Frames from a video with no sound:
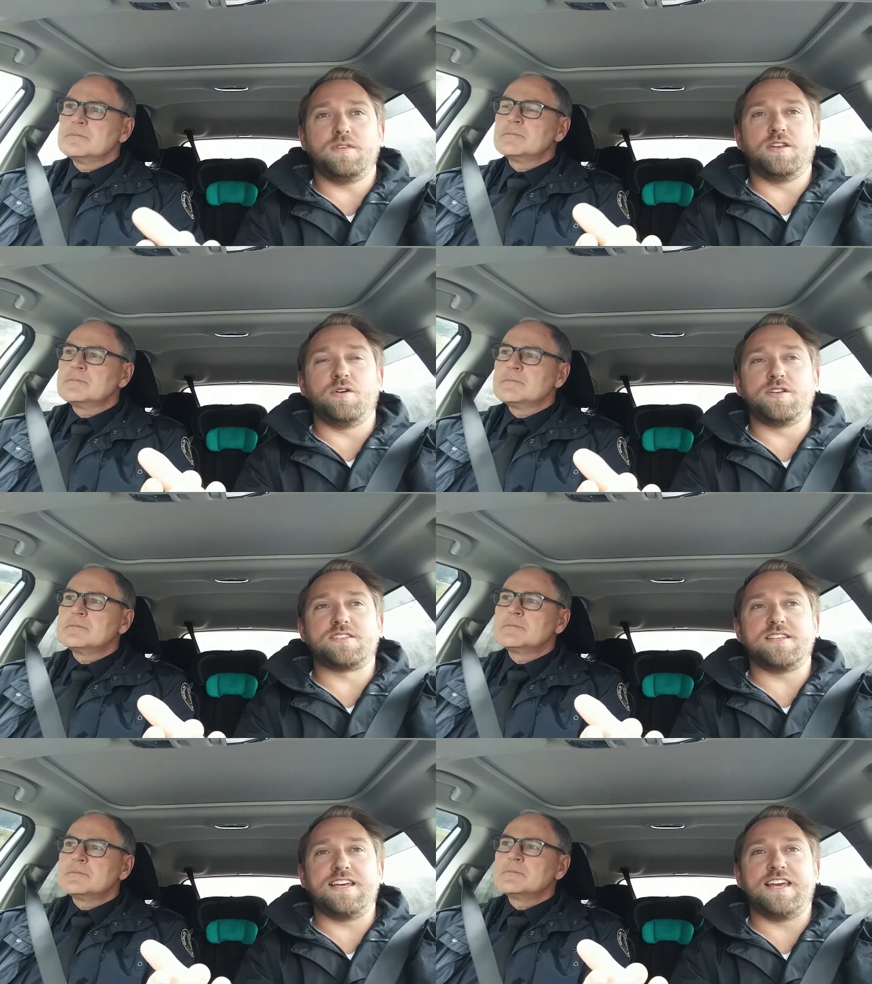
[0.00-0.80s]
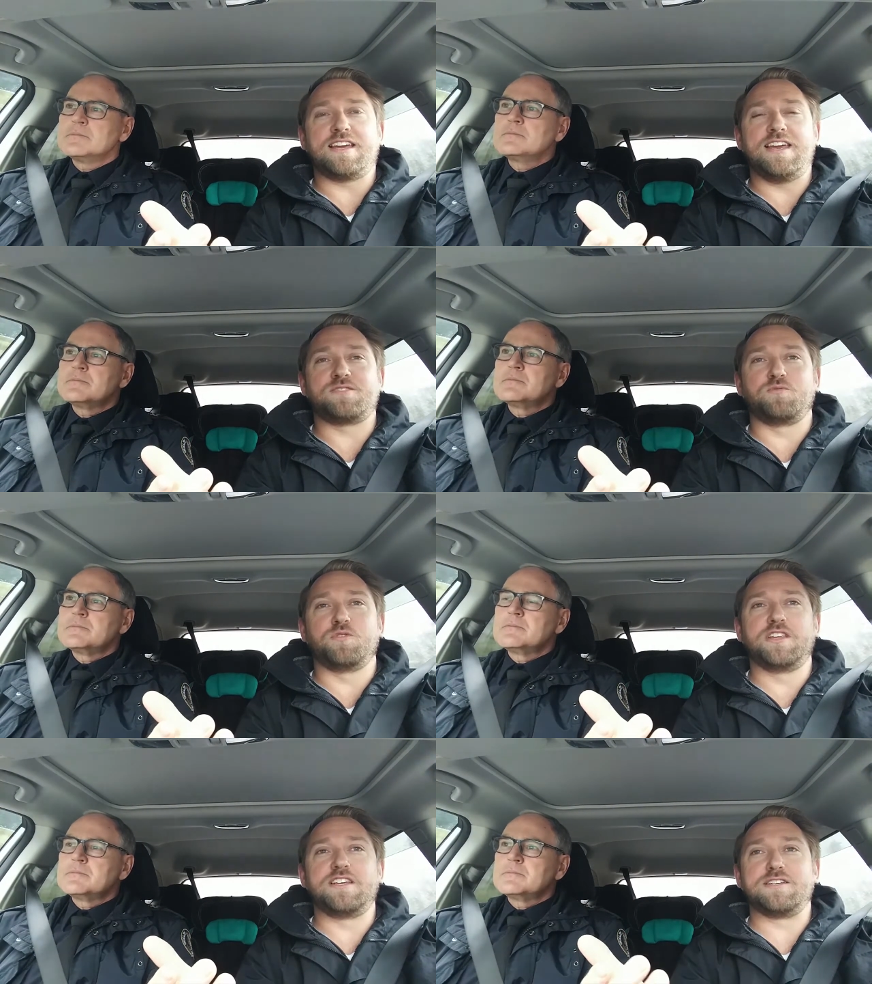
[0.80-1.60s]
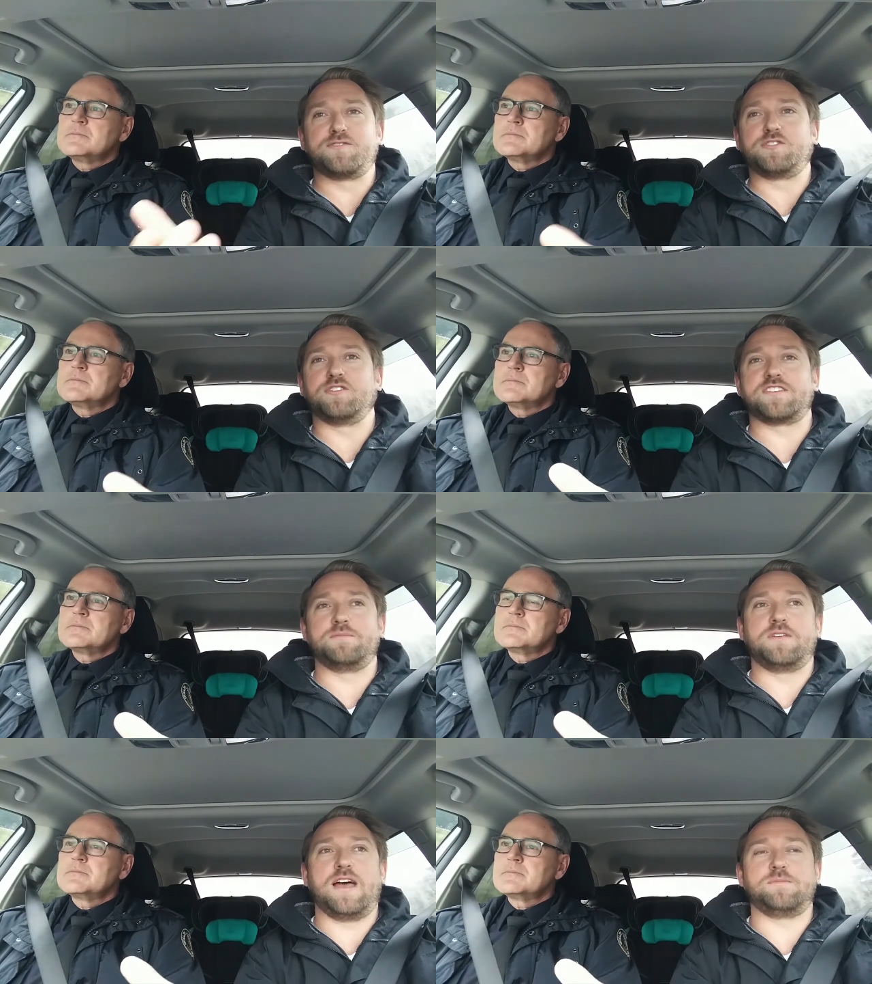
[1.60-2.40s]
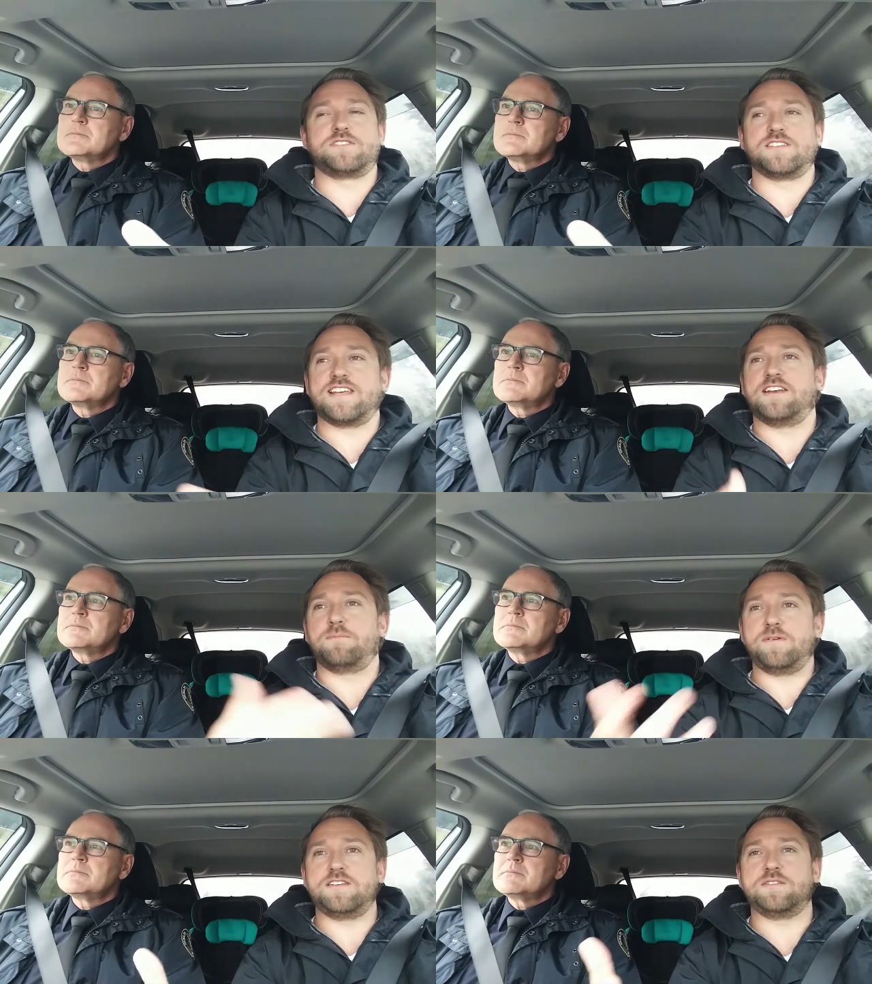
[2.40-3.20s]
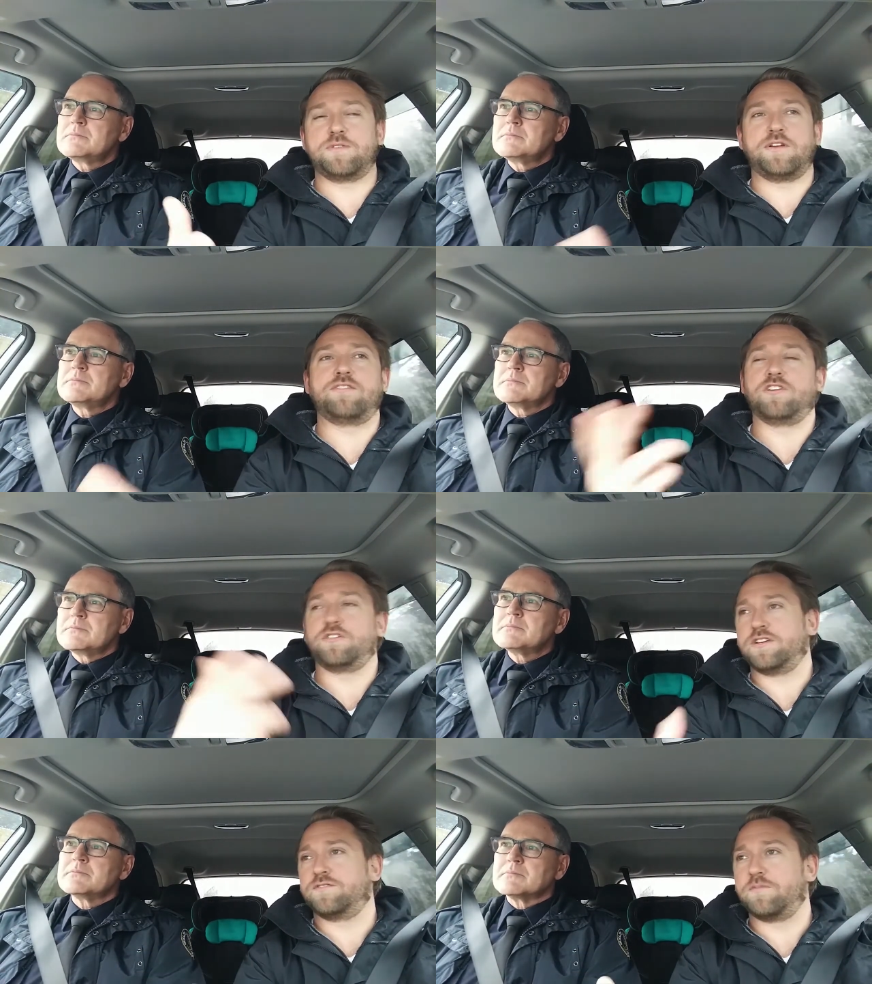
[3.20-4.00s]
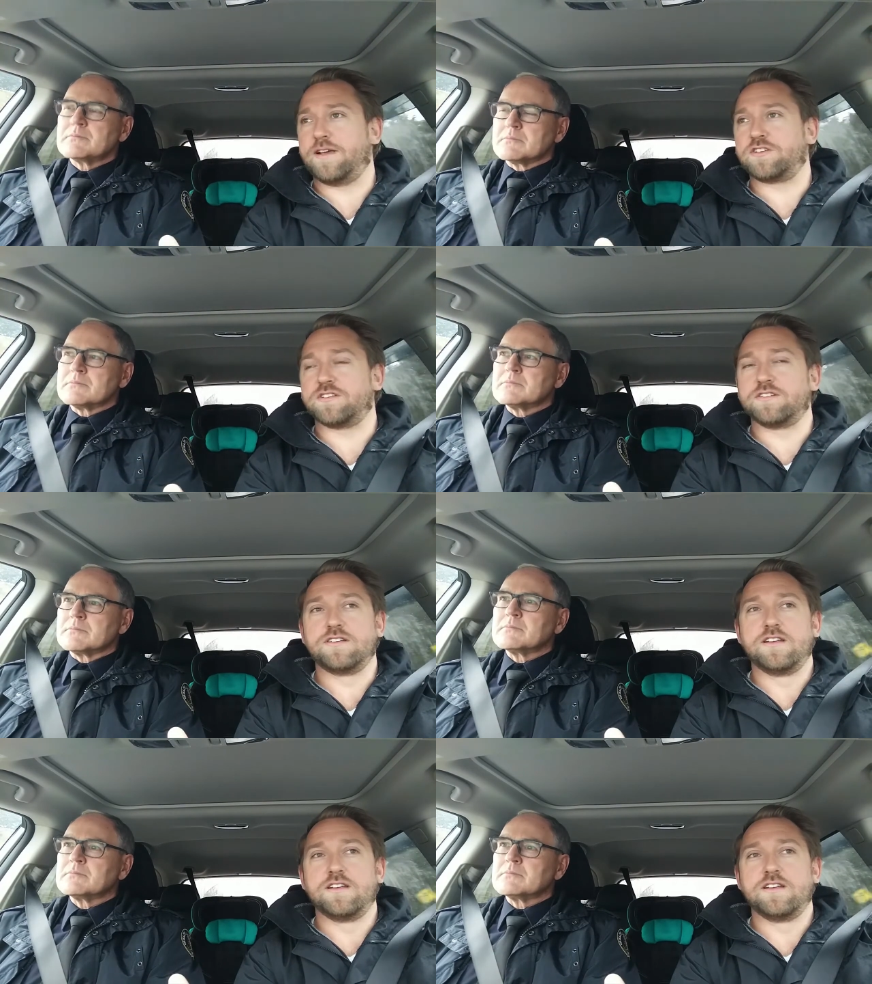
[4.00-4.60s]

Speaker 1: you know, it's it, it's really difficult sometimes to state an opinion without having all the information.